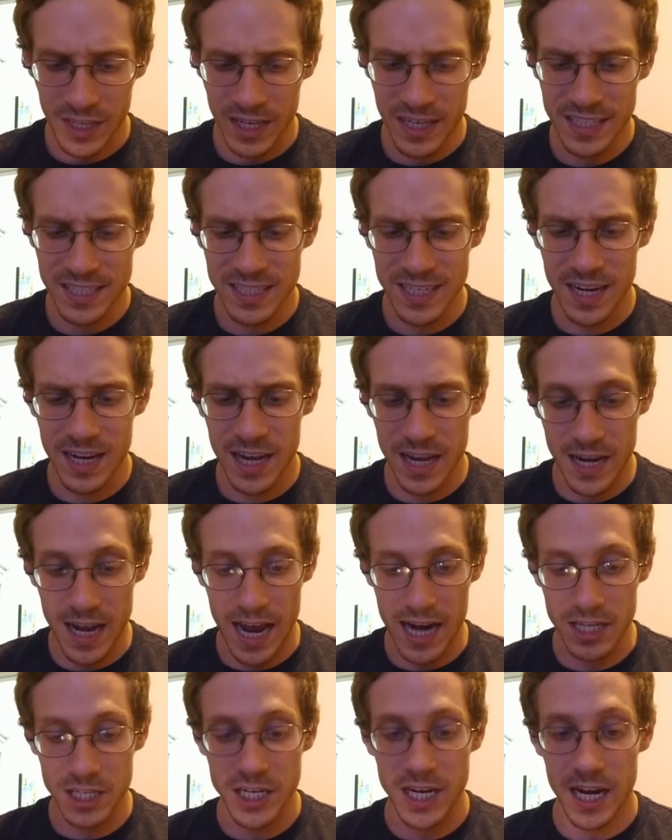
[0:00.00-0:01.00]
it
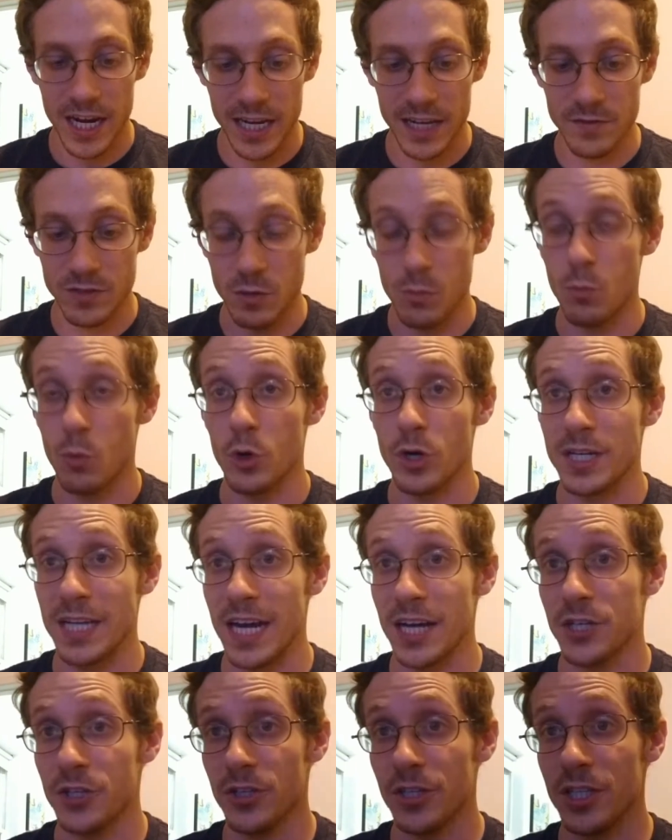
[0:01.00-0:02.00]
actually kind of gives it more
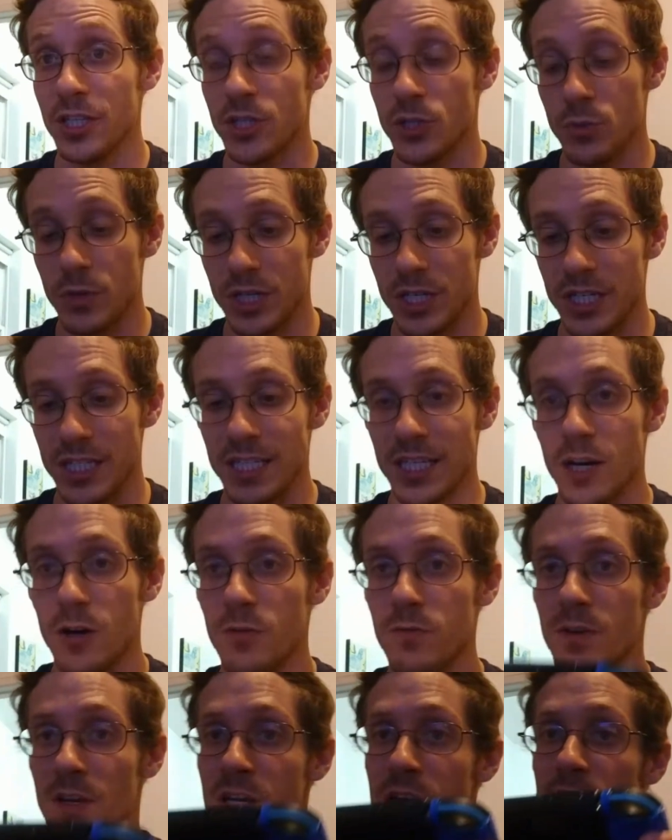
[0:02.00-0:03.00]
texture than the Switch
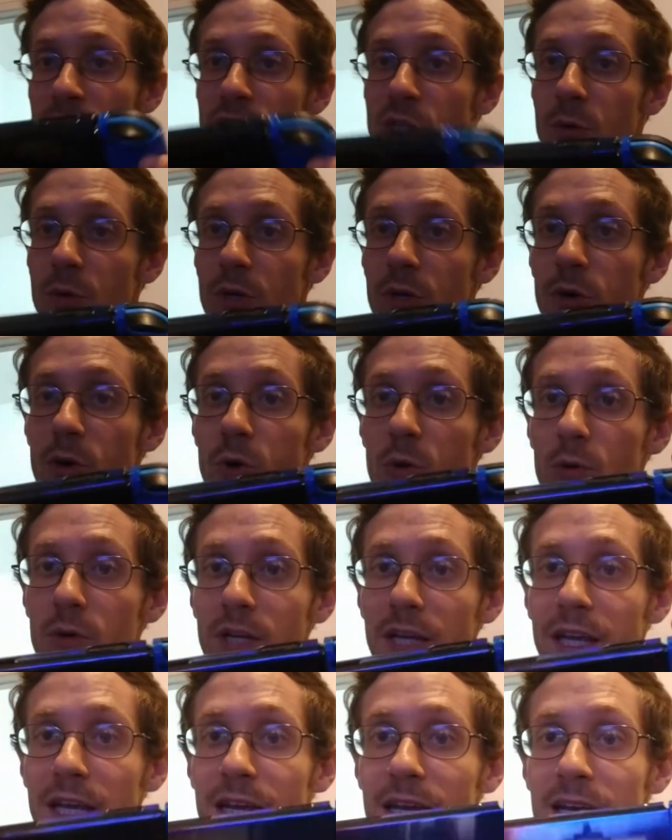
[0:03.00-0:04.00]
itself. So when you're
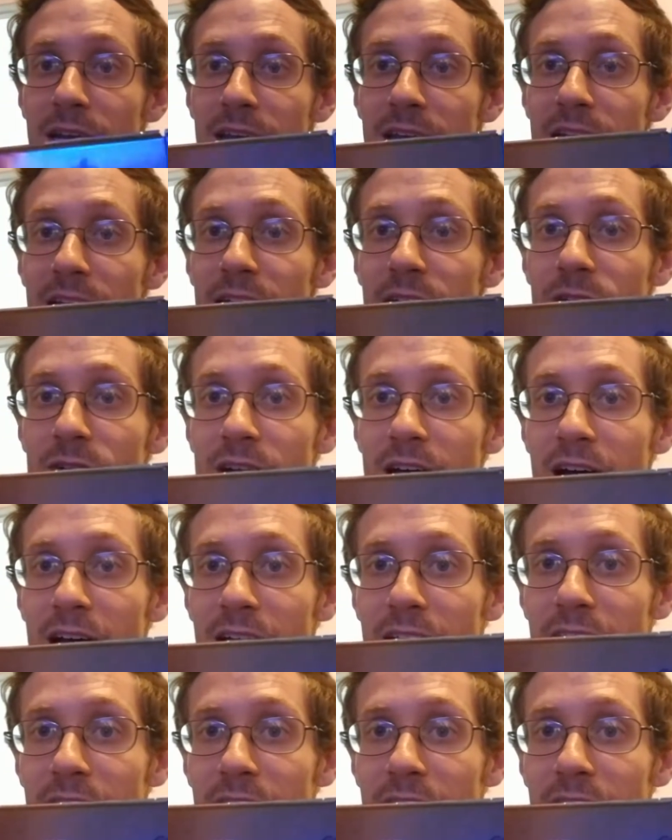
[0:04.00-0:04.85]
holding it, you're not